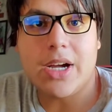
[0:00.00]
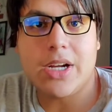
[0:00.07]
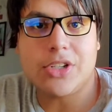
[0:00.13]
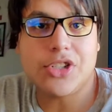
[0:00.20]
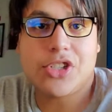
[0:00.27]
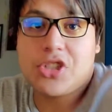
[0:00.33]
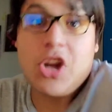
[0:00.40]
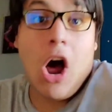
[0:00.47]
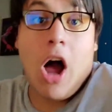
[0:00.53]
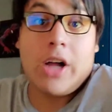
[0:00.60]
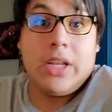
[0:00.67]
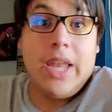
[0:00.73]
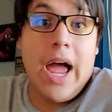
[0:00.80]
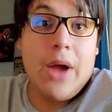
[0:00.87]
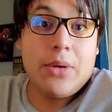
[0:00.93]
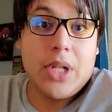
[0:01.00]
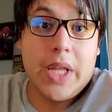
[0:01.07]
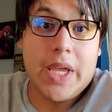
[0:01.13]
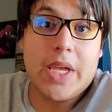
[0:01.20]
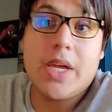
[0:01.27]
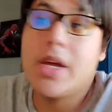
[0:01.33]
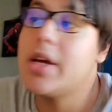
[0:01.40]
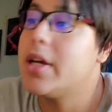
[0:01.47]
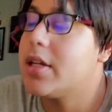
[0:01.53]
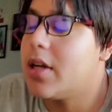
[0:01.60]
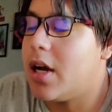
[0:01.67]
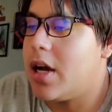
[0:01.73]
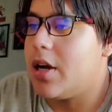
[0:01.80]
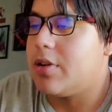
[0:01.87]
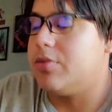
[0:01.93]
Just talk loudly.
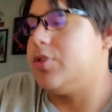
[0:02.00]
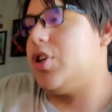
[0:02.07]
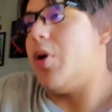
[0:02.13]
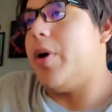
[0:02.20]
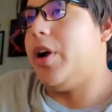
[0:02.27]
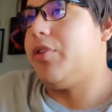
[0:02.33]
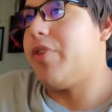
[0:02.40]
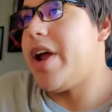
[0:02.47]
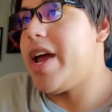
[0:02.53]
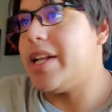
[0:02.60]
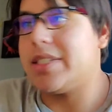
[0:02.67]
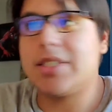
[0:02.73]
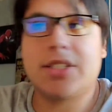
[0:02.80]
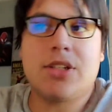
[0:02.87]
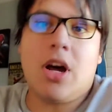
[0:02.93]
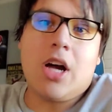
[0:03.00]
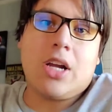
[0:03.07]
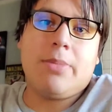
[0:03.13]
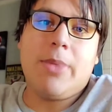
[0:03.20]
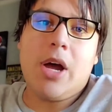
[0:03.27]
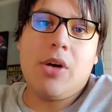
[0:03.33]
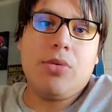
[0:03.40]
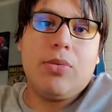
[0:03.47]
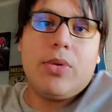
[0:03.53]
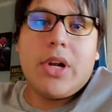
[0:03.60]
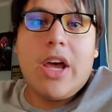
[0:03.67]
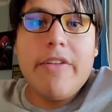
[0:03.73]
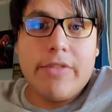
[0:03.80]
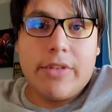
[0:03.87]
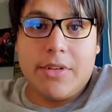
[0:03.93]
Go on rants. Talk about
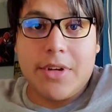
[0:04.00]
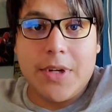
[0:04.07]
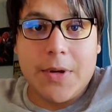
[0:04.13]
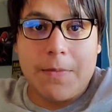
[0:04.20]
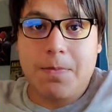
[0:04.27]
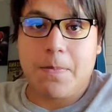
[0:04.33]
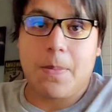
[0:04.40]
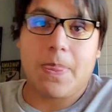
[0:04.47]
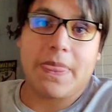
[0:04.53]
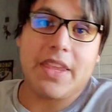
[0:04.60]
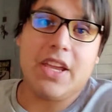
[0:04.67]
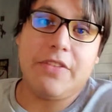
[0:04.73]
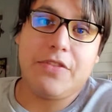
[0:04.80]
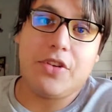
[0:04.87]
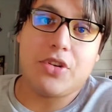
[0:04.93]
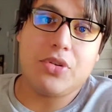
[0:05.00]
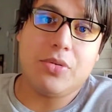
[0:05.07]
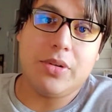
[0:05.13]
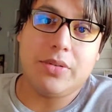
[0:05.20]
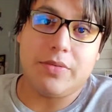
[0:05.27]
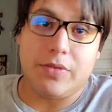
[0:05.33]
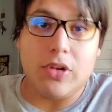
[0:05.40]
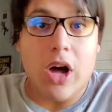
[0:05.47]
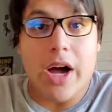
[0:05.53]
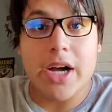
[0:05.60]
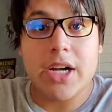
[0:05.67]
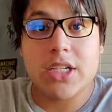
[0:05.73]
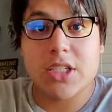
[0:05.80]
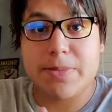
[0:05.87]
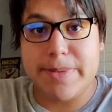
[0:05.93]
whatever. If you're doing
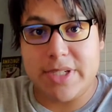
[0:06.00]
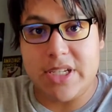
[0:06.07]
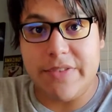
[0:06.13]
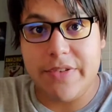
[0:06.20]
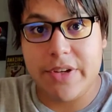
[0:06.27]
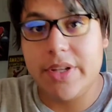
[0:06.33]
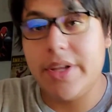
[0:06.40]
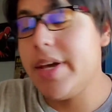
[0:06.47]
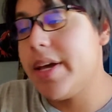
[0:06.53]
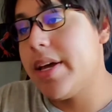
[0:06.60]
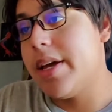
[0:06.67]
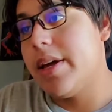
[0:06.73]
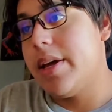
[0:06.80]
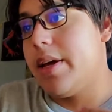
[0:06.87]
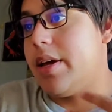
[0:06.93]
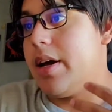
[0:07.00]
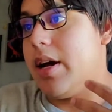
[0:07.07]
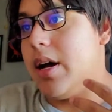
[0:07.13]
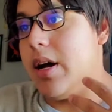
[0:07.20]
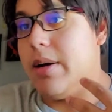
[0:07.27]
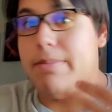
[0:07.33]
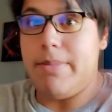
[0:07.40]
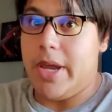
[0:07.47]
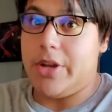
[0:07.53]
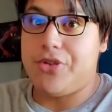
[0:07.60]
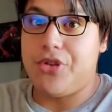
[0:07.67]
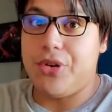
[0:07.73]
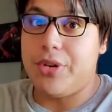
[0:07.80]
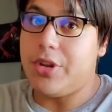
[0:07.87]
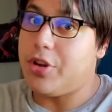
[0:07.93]
vlogs specifically, make
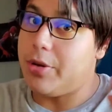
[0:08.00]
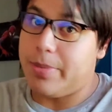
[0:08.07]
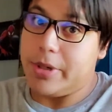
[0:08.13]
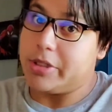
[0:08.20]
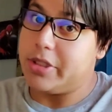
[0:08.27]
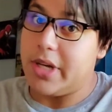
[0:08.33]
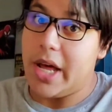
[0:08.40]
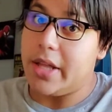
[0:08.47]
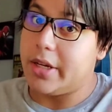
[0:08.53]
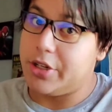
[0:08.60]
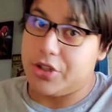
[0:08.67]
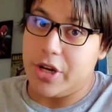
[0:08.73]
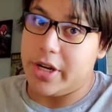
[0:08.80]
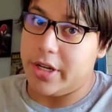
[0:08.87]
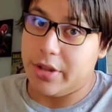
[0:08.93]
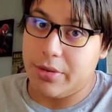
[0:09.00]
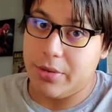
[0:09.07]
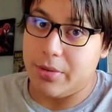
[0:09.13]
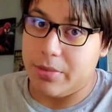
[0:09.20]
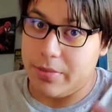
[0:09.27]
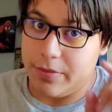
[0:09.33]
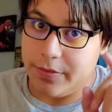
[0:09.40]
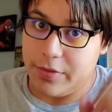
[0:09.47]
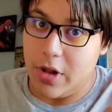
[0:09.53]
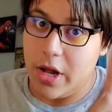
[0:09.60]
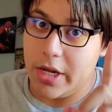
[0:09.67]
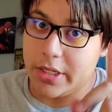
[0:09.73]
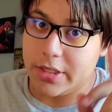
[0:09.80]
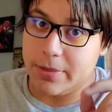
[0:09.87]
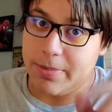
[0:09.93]
sure that your personality is shining through.
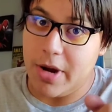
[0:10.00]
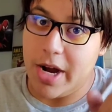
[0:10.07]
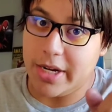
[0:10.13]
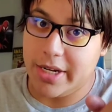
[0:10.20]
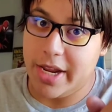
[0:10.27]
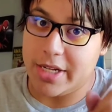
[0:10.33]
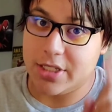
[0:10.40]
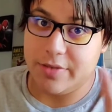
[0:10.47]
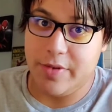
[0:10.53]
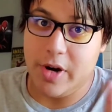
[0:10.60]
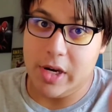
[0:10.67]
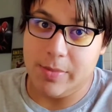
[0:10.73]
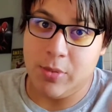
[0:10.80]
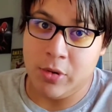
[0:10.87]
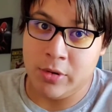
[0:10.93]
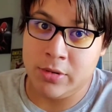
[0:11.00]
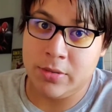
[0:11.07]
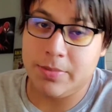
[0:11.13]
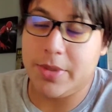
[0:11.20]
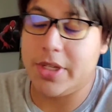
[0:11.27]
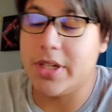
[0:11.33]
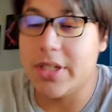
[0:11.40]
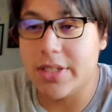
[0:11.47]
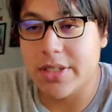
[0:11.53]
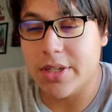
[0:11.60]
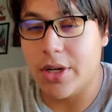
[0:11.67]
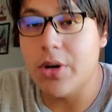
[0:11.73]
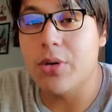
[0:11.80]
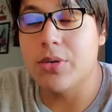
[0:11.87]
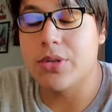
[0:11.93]
Vlogs and podcasts are very important because
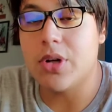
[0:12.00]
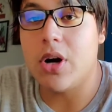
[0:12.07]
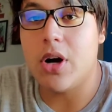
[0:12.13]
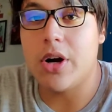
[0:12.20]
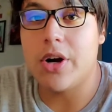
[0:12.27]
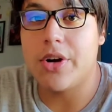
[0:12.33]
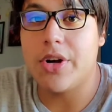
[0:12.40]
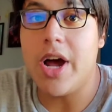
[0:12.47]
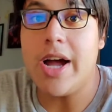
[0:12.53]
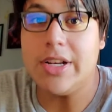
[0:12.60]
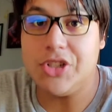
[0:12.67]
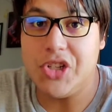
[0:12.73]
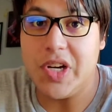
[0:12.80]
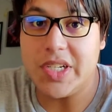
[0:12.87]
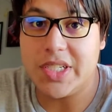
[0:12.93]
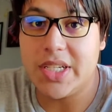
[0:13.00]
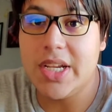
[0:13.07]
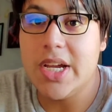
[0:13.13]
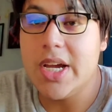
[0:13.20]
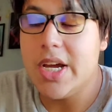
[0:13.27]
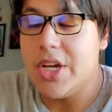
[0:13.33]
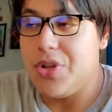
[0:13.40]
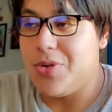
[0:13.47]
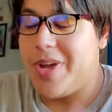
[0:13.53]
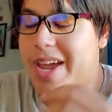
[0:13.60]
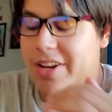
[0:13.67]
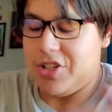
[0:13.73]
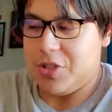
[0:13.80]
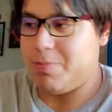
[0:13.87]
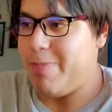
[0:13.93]
those are not just, you
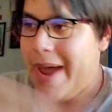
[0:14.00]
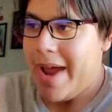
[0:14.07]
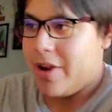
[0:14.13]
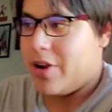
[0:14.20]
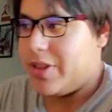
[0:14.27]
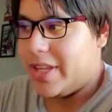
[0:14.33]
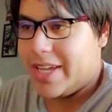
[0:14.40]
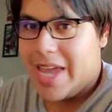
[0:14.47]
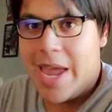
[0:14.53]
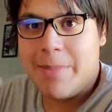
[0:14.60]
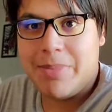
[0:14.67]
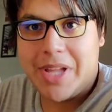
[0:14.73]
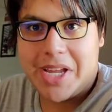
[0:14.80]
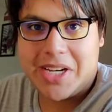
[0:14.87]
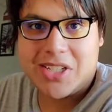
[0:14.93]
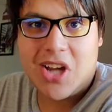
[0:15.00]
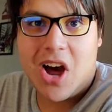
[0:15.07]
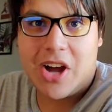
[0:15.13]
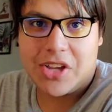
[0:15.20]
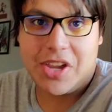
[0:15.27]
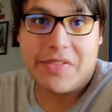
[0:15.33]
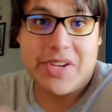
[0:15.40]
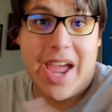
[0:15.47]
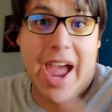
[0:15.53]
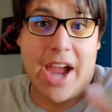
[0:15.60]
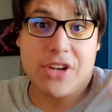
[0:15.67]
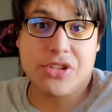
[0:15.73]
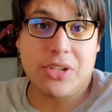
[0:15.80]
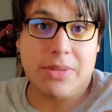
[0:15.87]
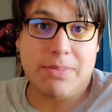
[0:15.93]
can't just back on the gameplay to talk. You have to
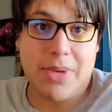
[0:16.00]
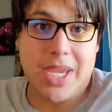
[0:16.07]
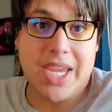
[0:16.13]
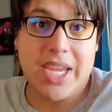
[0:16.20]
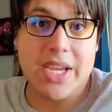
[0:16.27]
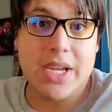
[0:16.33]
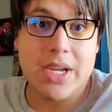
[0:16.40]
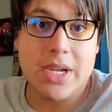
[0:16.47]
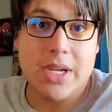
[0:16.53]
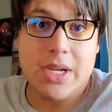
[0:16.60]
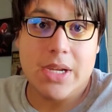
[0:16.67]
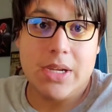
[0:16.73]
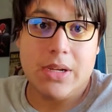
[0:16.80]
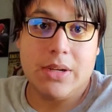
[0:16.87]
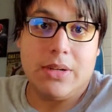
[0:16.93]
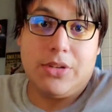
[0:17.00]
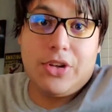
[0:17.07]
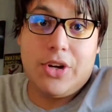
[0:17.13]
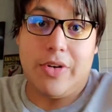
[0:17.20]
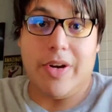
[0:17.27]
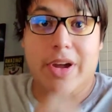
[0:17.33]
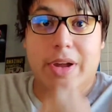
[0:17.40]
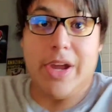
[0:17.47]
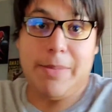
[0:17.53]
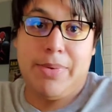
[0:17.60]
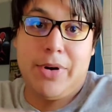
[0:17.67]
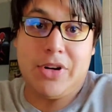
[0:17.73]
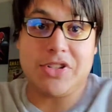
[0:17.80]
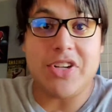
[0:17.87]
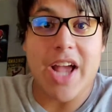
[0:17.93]
actually be,
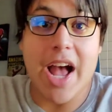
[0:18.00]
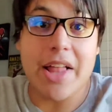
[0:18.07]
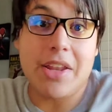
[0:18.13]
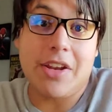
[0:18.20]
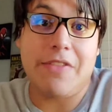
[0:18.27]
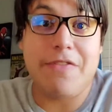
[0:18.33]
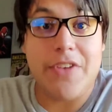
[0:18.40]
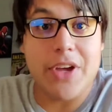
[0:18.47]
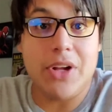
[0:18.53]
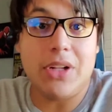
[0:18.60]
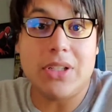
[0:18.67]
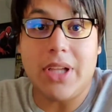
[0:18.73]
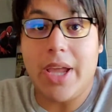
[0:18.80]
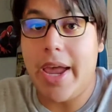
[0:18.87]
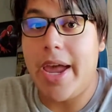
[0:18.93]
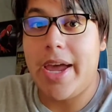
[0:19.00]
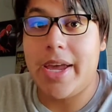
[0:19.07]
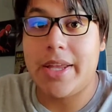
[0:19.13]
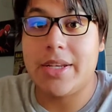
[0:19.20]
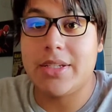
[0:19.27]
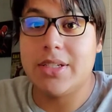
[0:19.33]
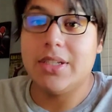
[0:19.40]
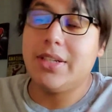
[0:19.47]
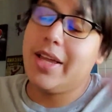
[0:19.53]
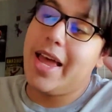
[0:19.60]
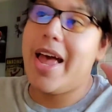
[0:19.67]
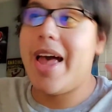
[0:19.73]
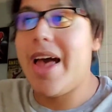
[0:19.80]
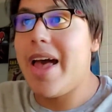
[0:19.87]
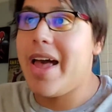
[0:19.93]
personality filled and
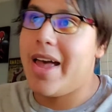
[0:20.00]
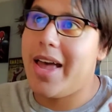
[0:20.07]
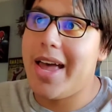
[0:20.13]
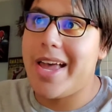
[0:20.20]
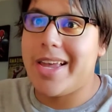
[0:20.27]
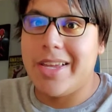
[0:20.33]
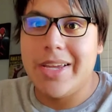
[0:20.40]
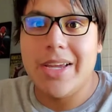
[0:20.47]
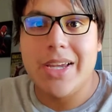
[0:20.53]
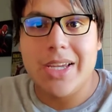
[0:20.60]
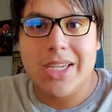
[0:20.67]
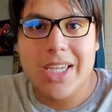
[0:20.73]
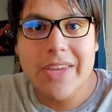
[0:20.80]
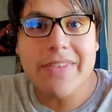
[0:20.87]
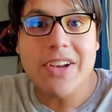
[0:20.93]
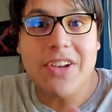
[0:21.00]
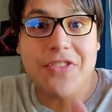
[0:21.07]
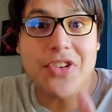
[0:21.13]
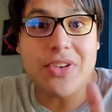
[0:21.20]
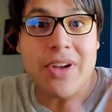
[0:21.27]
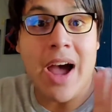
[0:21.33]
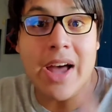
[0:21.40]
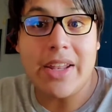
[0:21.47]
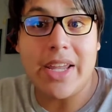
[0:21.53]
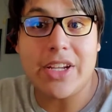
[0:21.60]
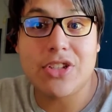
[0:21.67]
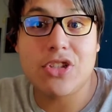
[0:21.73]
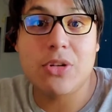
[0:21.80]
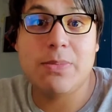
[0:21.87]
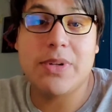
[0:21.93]
even if you're not like
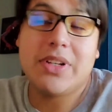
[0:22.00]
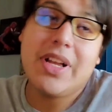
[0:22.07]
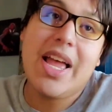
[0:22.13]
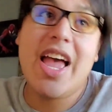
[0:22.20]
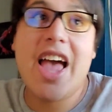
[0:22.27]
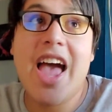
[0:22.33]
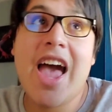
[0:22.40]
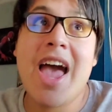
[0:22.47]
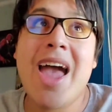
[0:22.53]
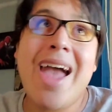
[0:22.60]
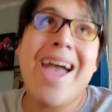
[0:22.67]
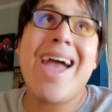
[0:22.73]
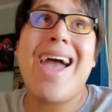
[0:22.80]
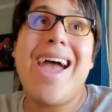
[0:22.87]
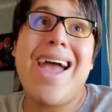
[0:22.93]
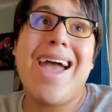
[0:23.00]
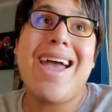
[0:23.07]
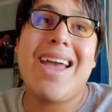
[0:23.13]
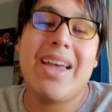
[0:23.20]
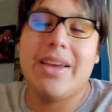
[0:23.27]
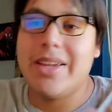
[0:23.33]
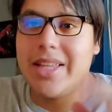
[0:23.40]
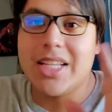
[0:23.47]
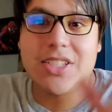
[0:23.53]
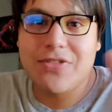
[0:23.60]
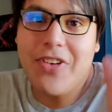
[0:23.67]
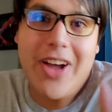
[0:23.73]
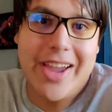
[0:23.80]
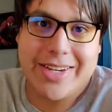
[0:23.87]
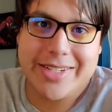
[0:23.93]
super, that's
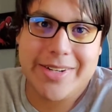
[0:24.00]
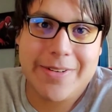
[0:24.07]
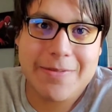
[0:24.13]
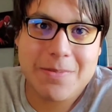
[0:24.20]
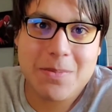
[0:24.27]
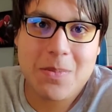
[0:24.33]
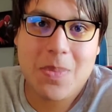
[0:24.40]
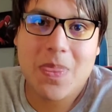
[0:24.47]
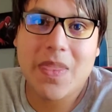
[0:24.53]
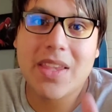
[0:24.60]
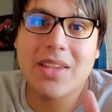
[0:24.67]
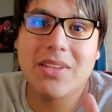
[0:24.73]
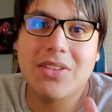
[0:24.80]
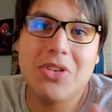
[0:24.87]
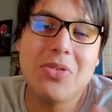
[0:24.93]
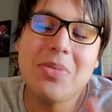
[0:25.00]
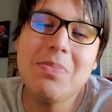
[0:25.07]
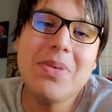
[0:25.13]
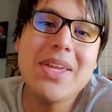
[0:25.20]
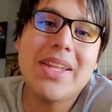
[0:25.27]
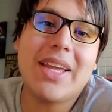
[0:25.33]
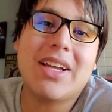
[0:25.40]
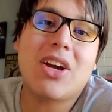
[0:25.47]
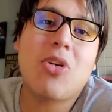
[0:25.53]
fine. You can be like a